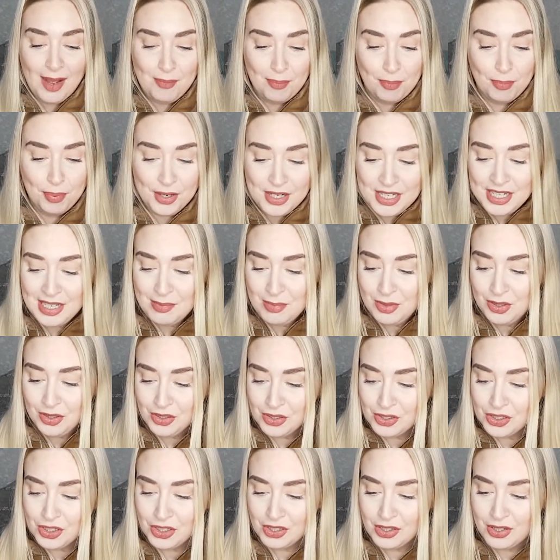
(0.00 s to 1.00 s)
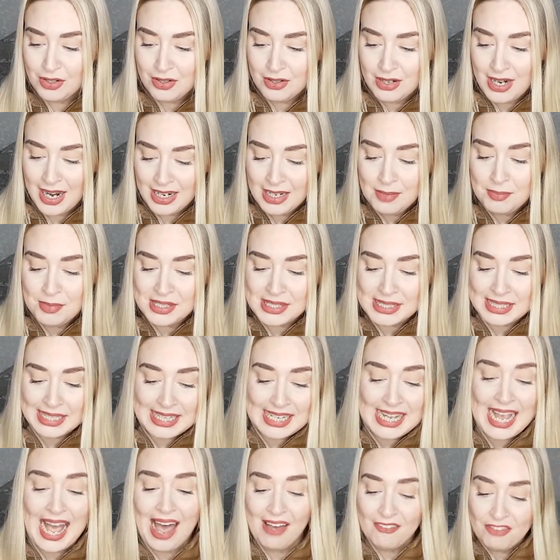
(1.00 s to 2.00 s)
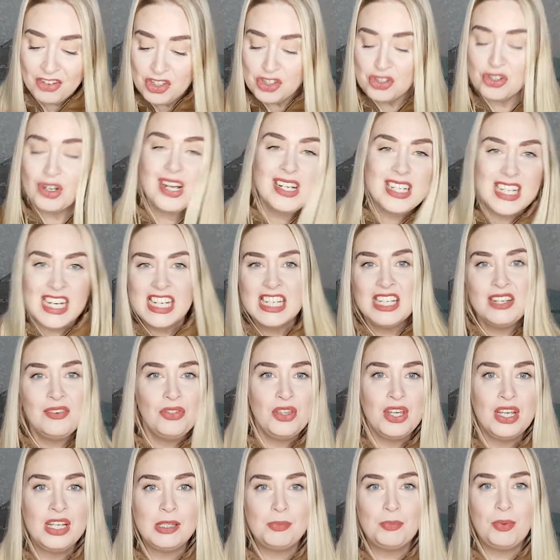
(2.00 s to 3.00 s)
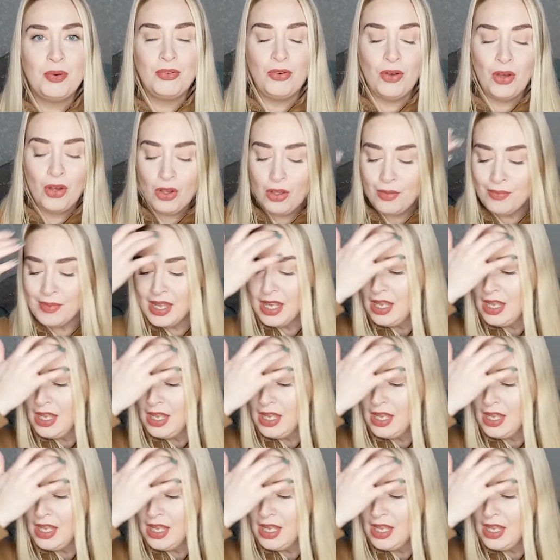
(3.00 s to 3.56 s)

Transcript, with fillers: Pretty much unanimously haven't tried any of these before.